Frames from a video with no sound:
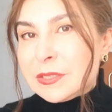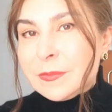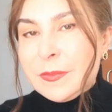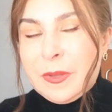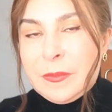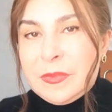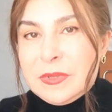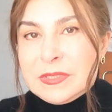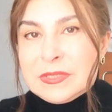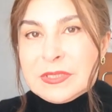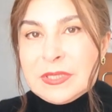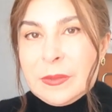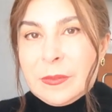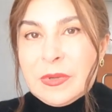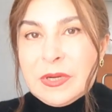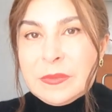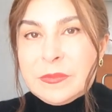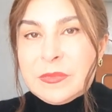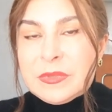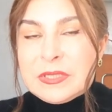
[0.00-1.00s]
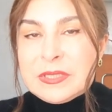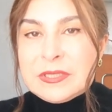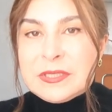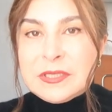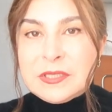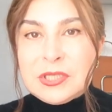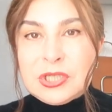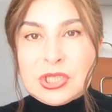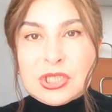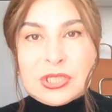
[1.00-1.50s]
least maybe in some limited
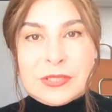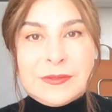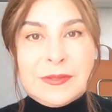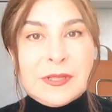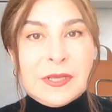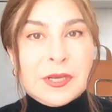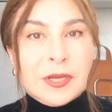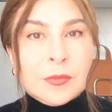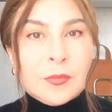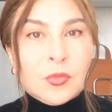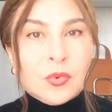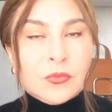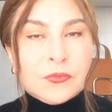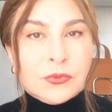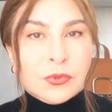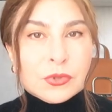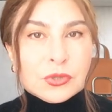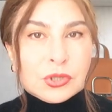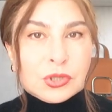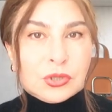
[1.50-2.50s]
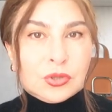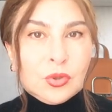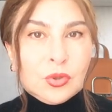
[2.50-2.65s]
edition they remove those